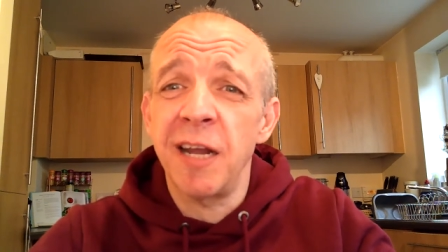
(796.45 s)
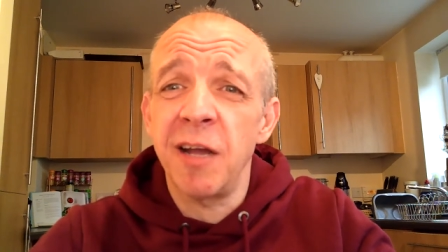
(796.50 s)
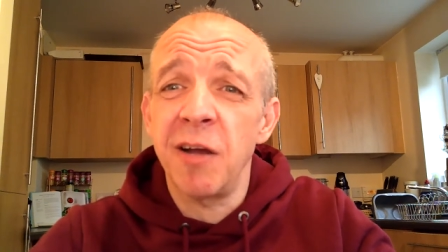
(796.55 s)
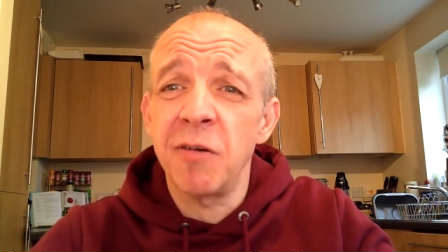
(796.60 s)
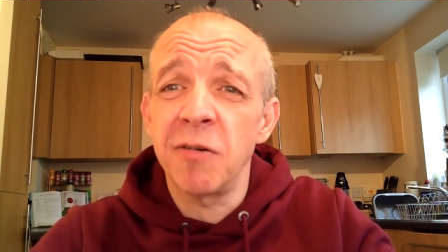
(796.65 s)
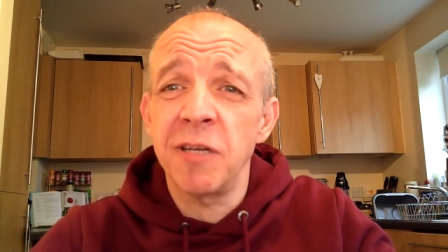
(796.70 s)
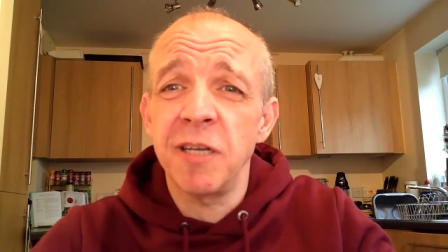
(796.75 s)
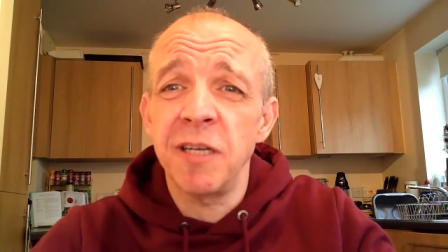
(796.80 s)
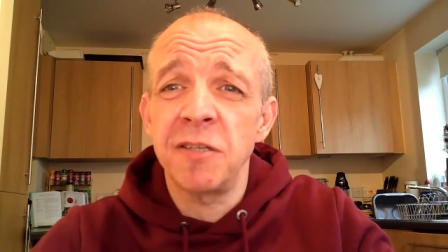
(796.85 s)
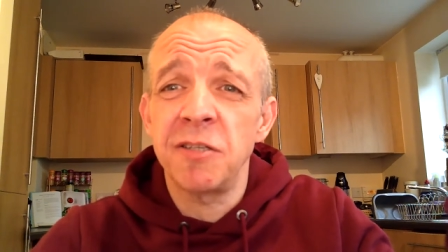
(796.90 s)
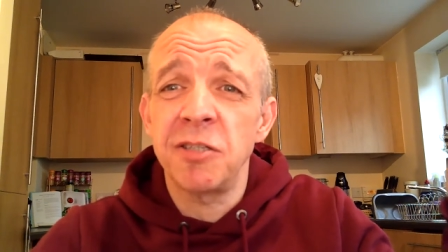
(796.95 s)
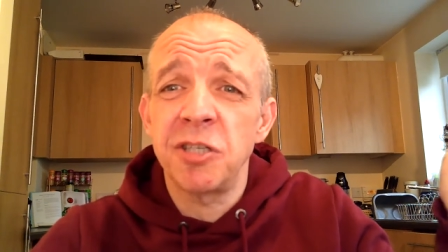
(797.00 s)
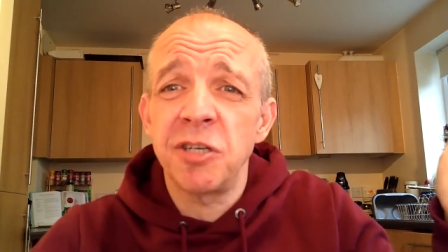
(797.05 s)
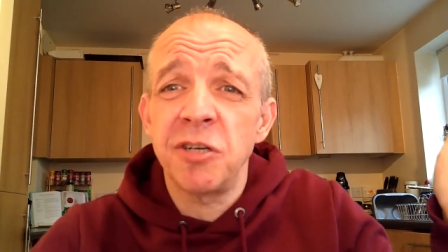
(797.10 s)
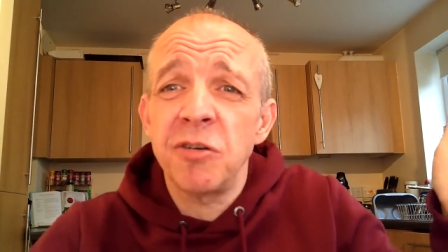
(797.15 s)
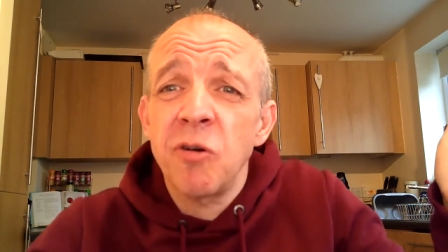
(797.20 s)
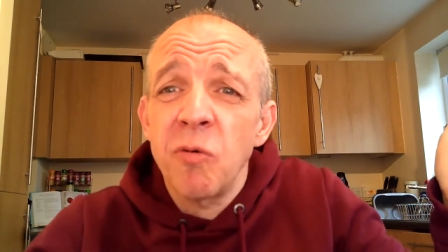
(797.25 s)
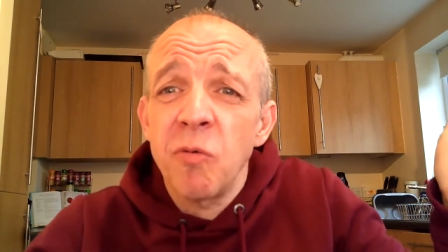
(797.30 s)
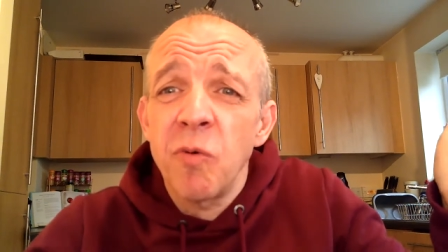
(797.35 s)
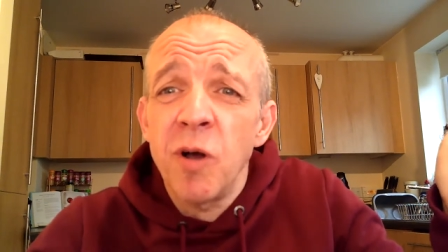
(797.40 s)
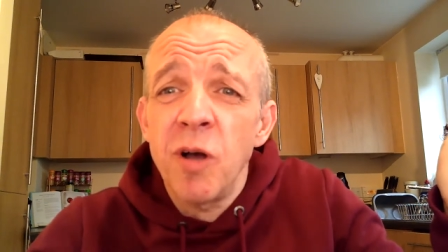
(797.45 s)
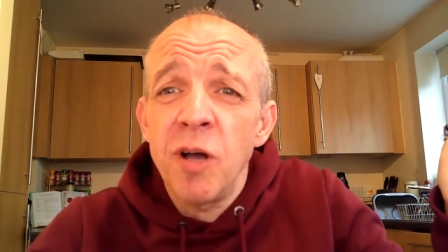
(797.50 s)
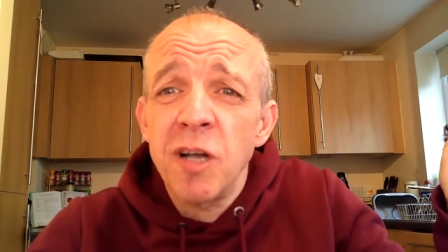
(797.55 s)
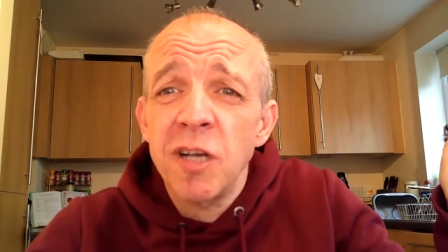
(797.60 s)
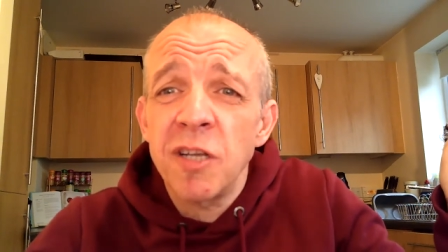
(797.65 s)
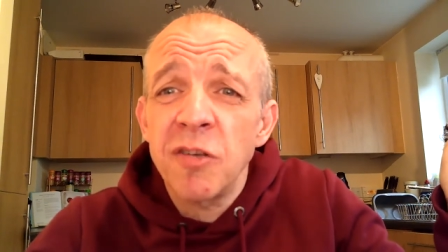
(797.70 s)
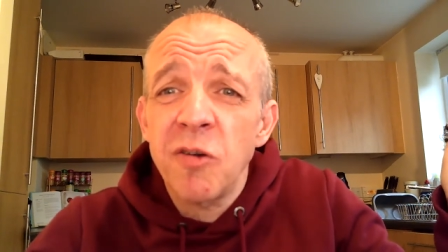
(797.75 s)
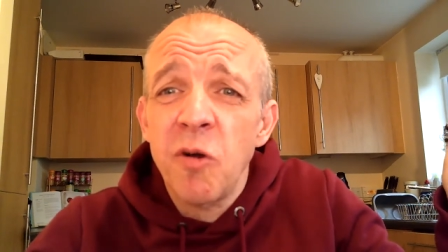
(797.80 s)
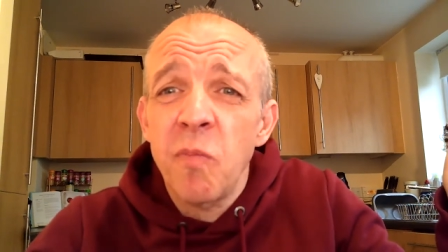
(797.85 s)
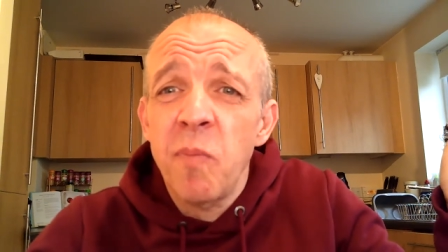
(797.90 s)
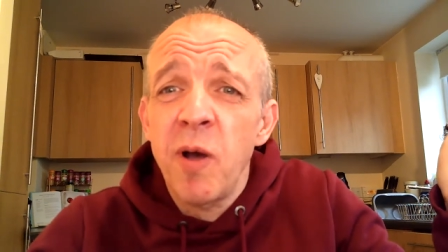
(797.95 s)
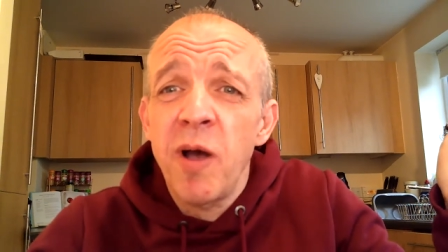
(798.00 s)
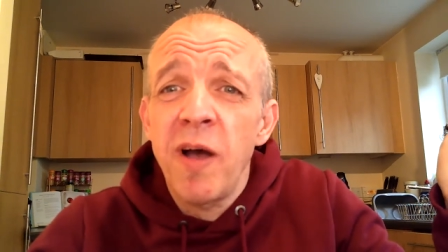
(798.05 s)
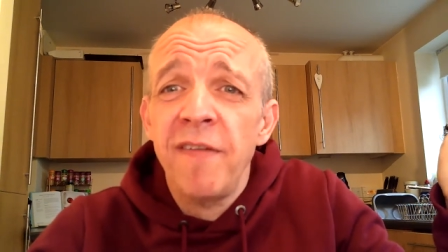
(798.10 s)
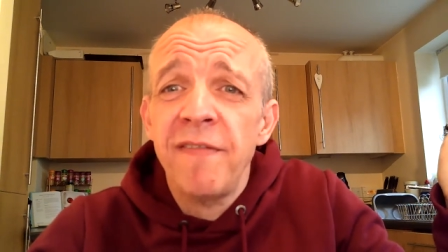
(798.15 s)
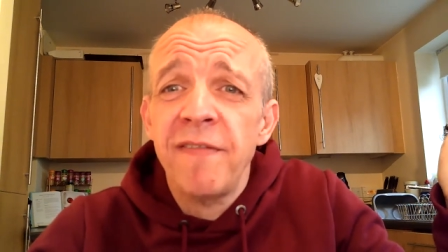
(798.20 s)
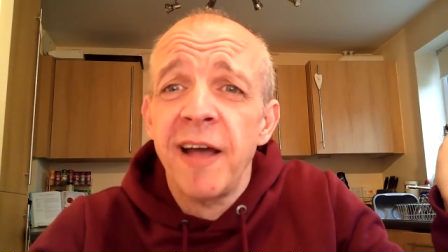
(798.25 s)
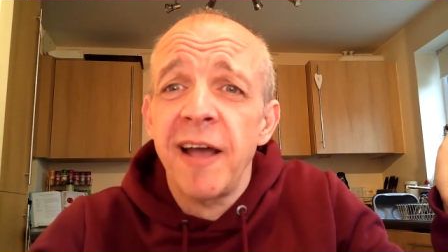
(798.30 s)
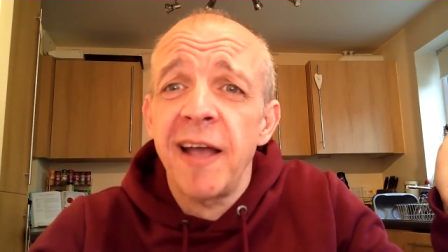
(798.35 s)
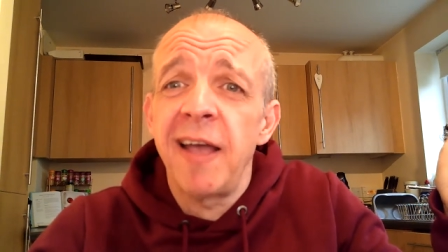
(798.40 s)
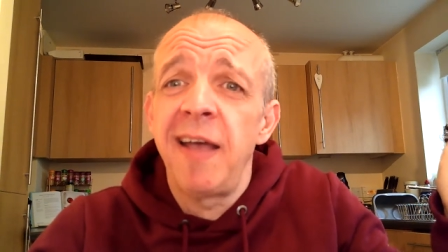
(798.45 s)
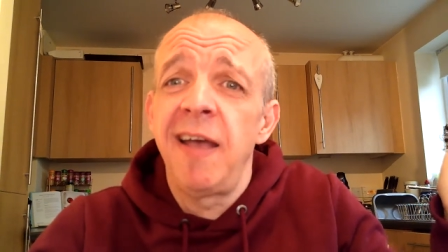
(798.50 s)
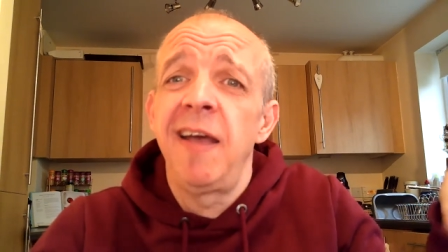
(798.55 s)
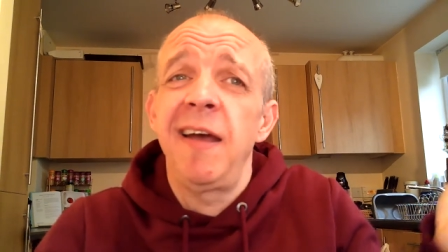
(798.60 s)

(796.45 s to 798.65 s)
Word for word: It, all, it should all work, it's all perfect.